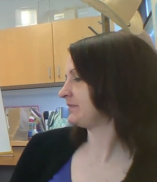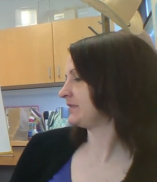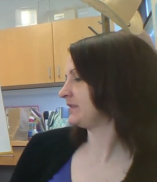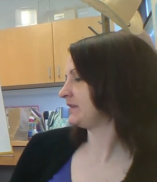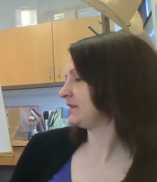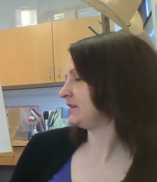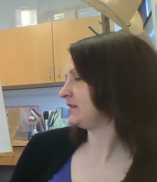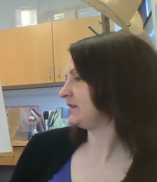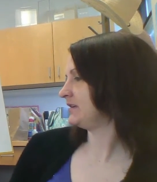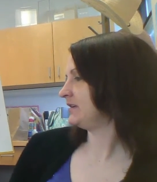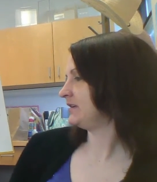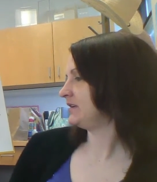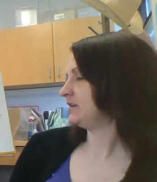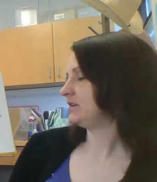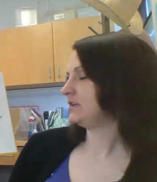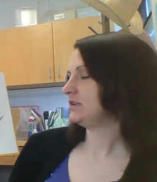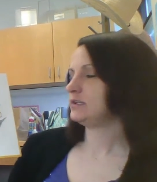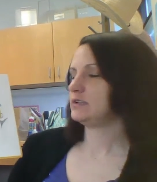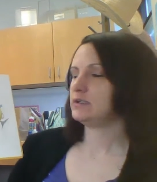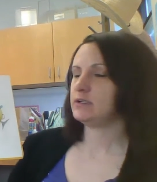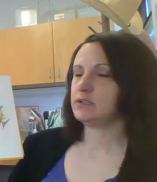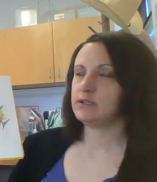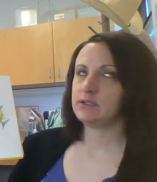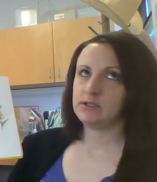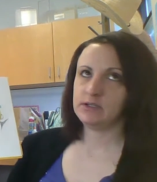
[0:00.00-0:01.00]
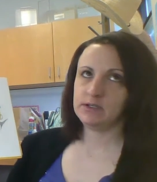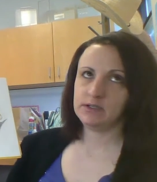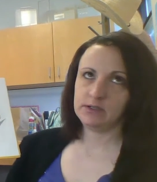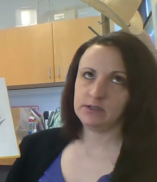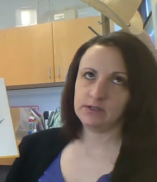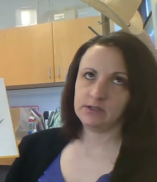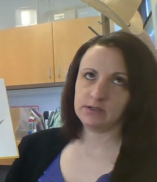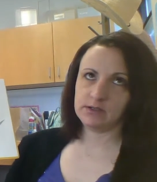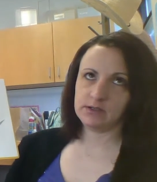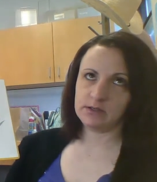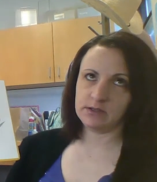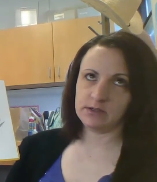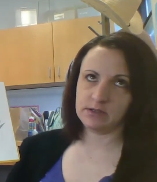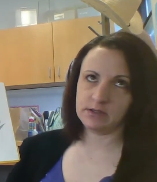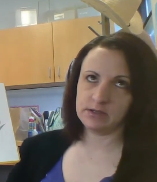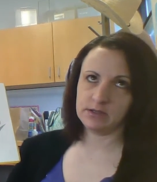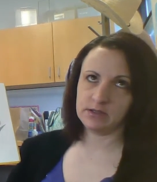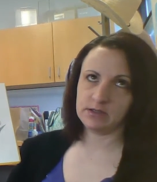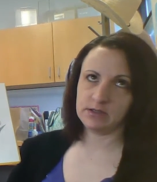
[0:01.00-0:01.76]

[no speech]